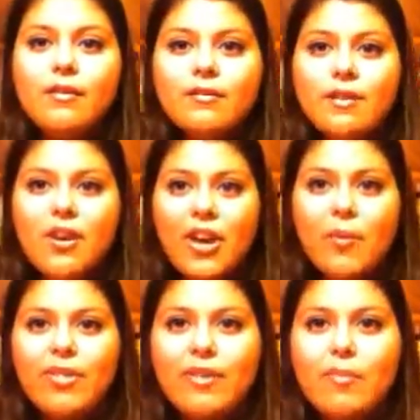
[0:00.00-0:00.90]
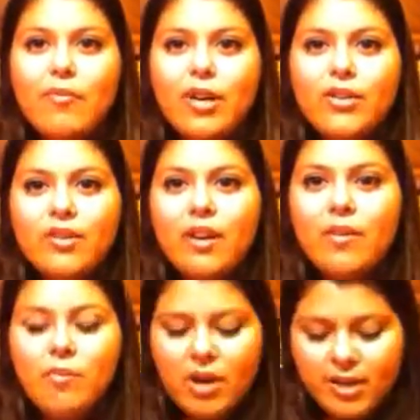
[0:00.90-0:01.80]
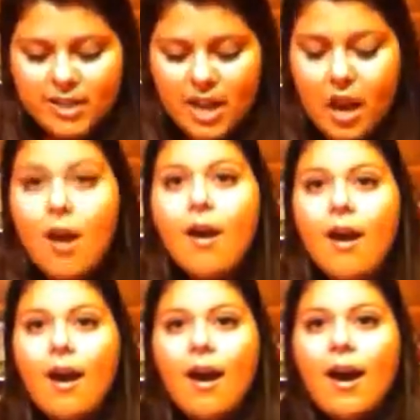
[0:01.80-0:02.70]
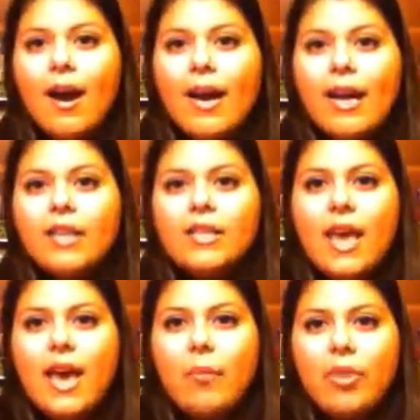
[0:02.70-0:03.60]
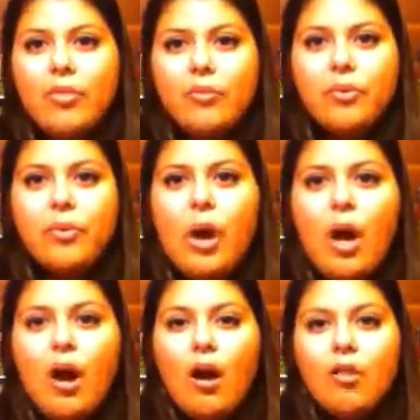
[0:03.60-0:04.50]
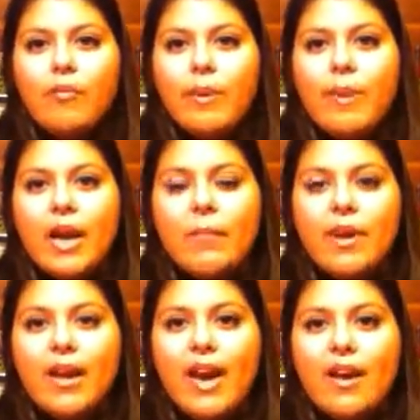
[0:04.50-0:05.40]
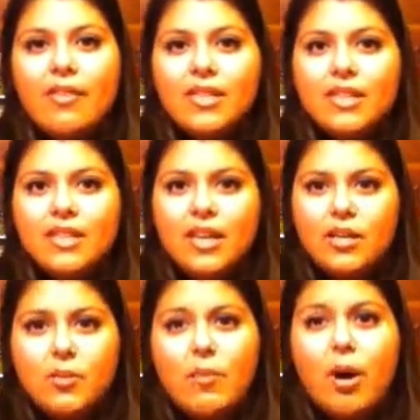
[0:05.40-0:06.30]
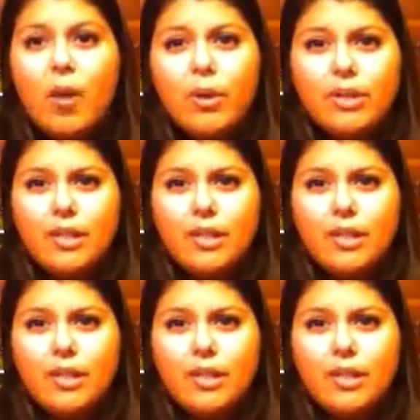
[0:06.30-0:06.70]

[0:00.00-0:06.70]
Okay, one thing before I do the other products. I today went through all of my makeup and I had these containers well I bought one today